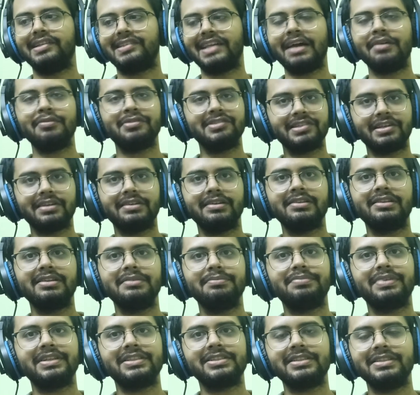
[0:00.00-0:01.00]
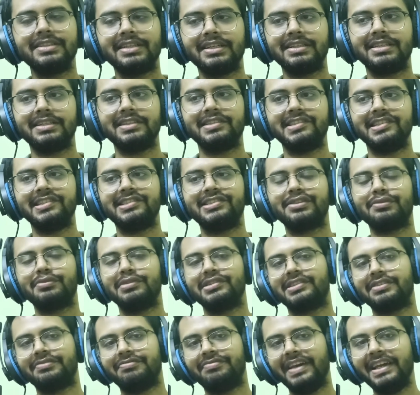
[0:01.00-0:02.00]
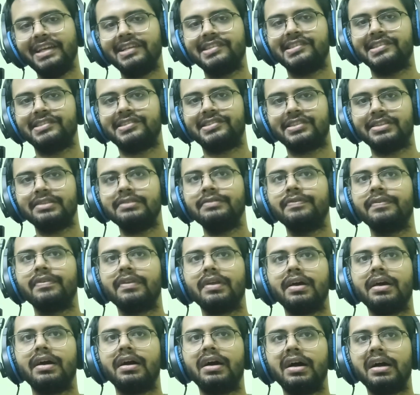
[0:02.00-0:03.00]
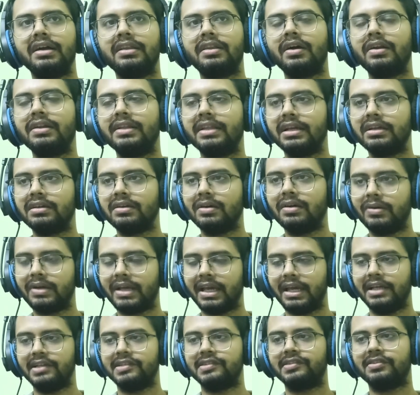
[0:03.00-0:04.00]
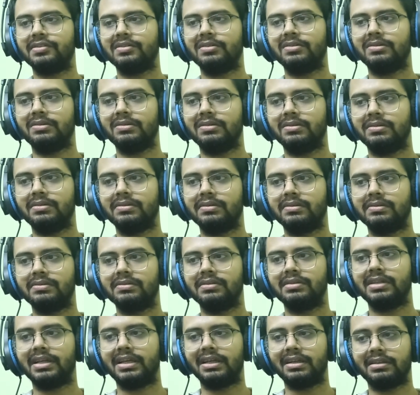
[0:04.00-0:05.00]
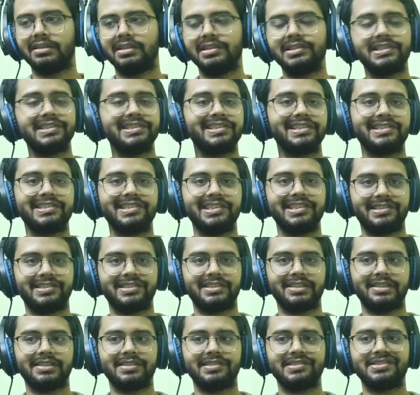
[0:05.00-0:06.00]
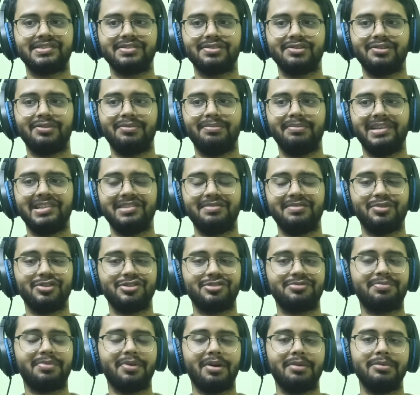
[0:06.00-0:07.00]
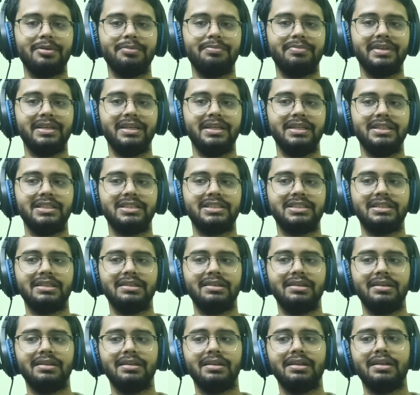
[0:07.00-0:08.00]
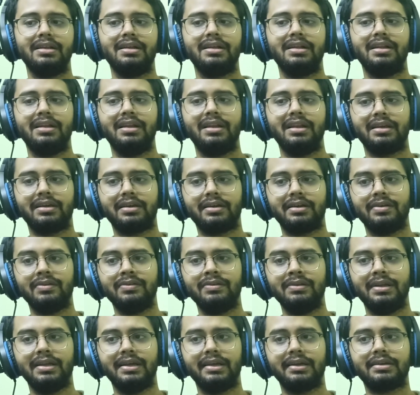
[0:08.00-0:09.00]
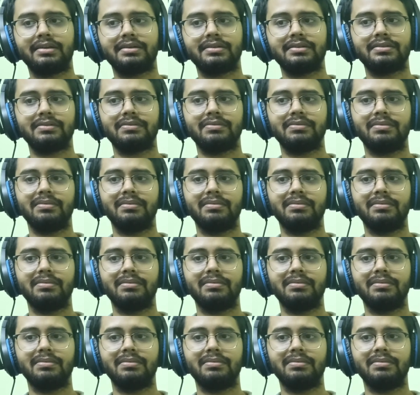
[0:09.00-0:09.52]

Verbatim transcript: as I was under the impression that the sister was the fake sister, I thought that, okay, so like this is the sister. So most probably she'll, like, you know, like,